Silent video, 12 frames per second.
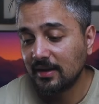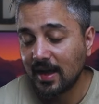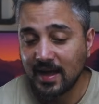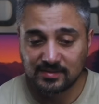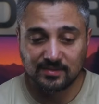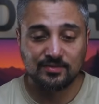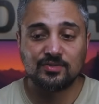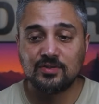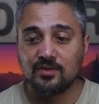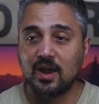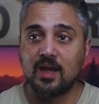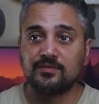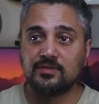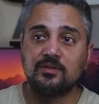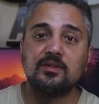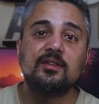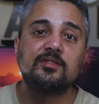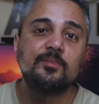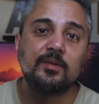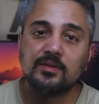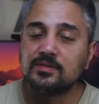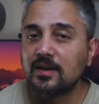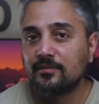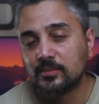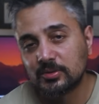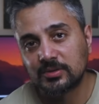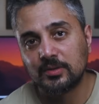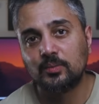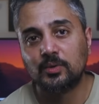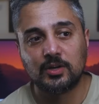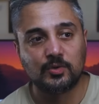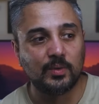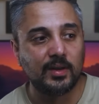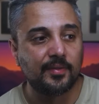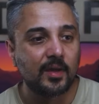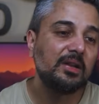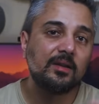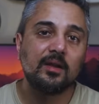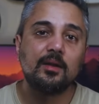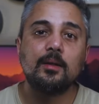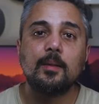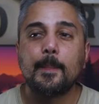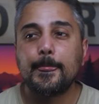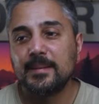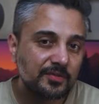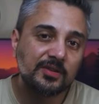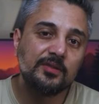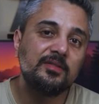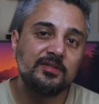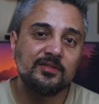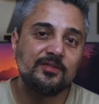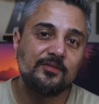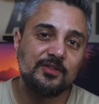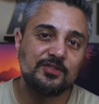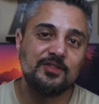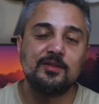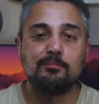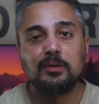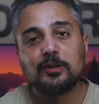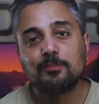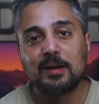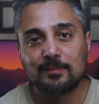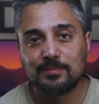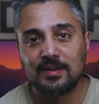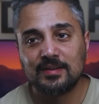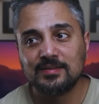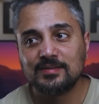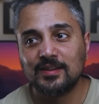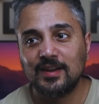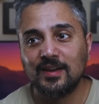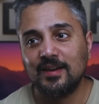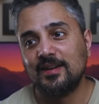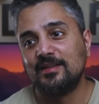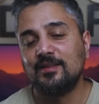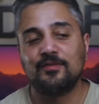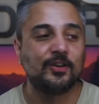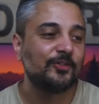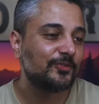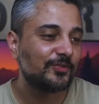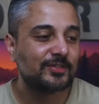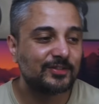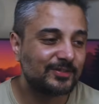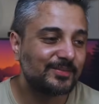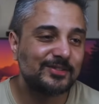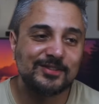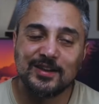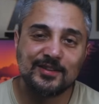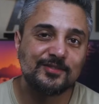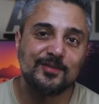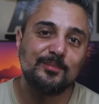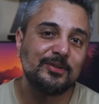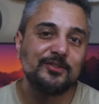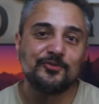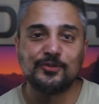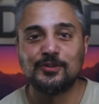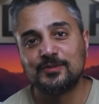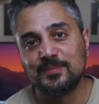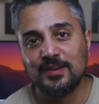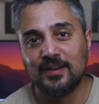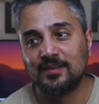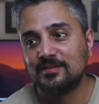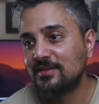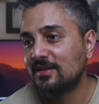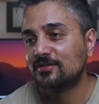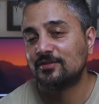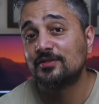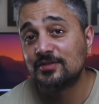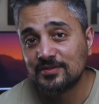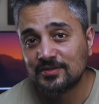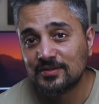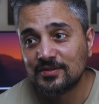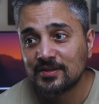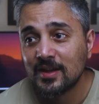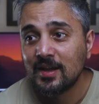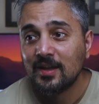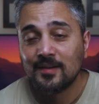like as an engineer, I have certain experience. I've mostly worked with building continuous integration and build pipelines. And if I go to a system design and somebody drills me in, say, search engines,